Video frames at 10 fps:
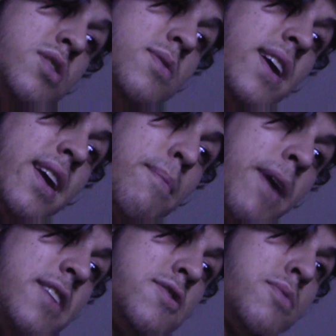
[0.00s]
This one I can
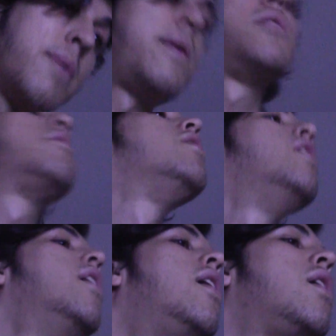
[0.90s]
pass through my mouth
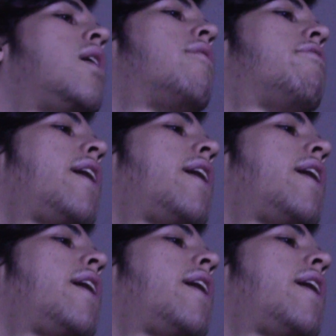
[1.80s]
a lot